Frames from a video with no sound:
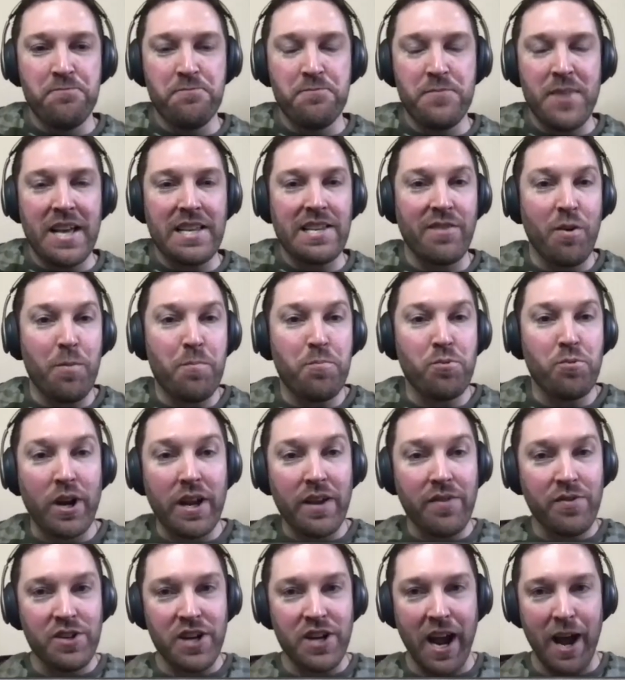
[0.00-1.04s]
let's have a
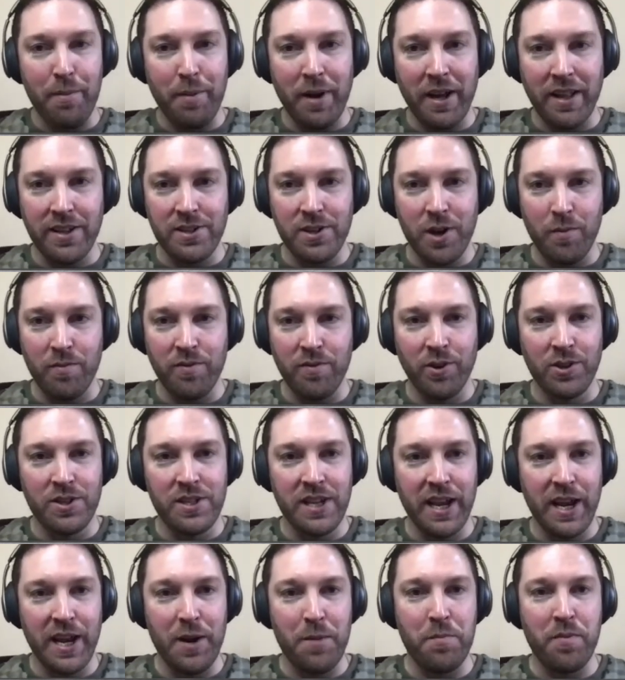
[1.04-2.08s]
brief chat about the top
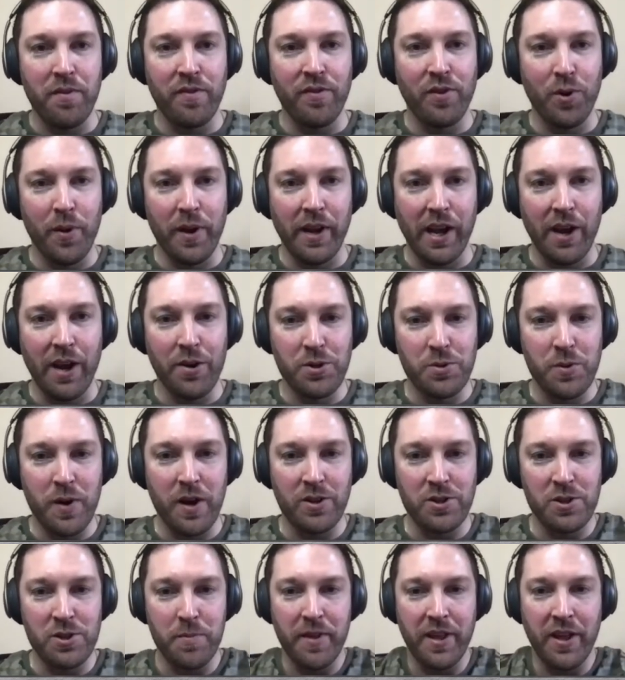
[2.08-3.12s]
14 before we go as well.
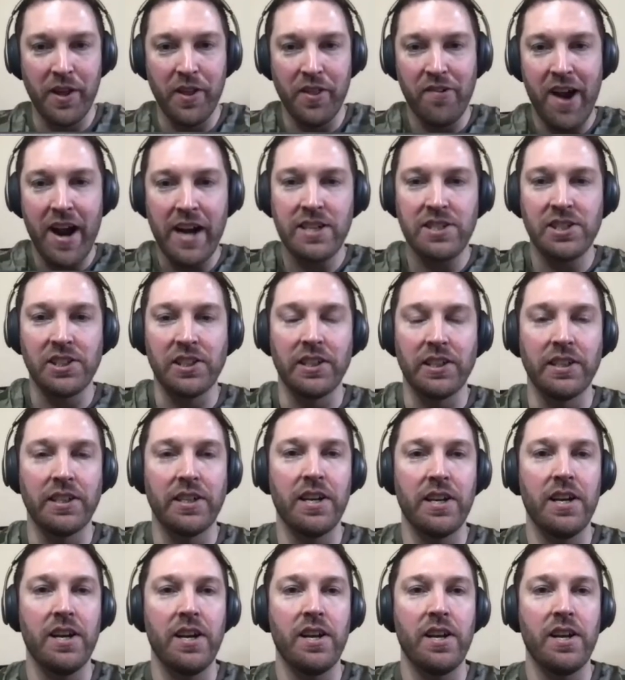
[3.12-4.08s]
Some of the other action.